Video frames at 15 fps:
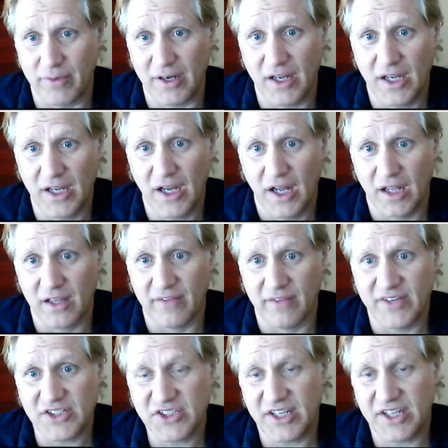But
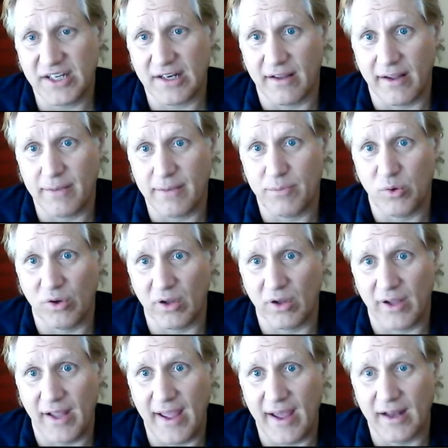Laviska and
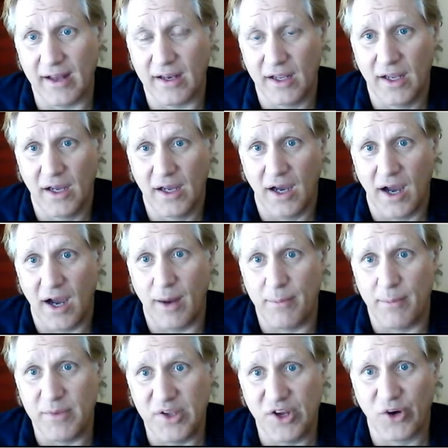Claypool, and
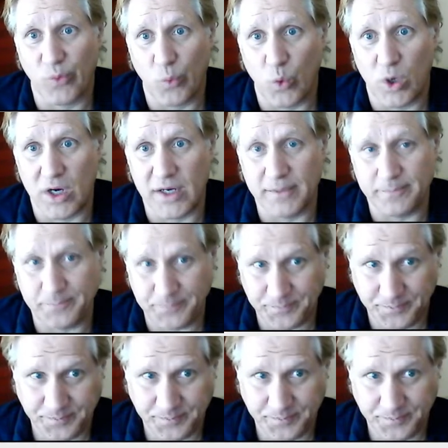year one,